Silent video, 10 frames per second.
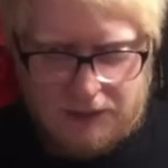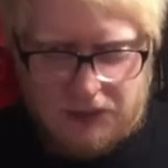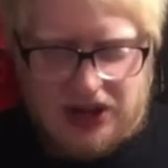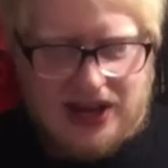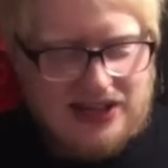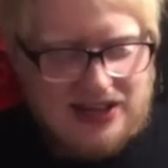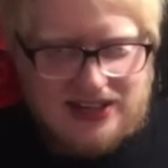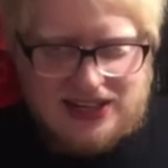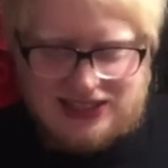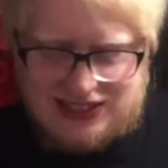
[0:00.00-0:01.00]
But yeah, that
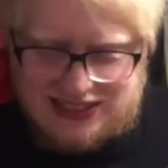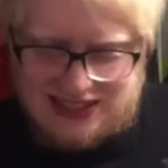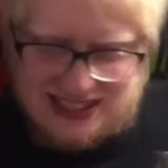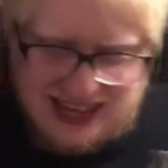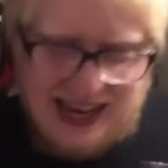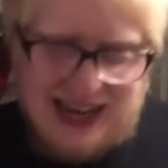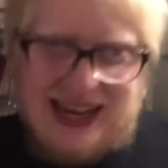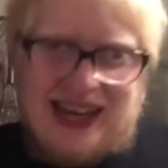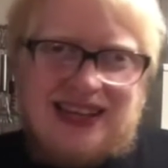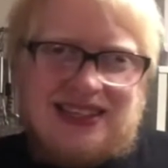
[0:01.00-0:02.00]
like
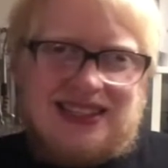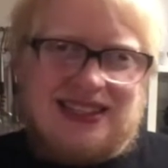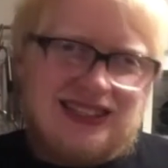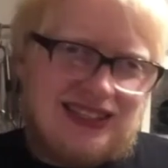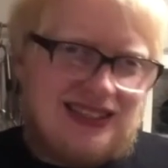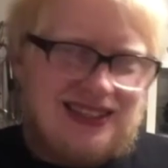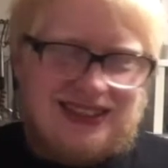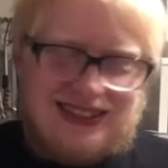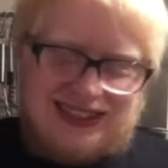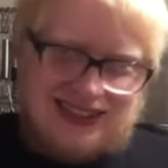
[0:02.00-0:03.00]
singy
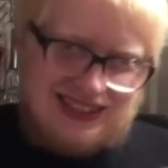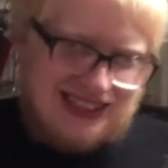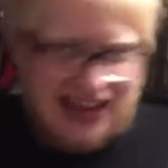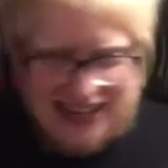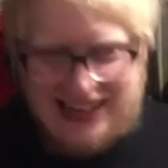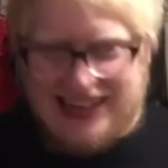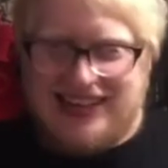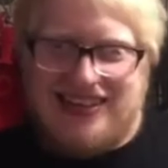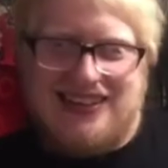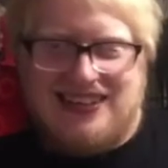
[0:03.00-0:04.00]

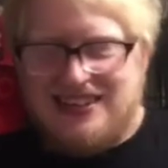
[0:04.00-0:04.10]
zangy,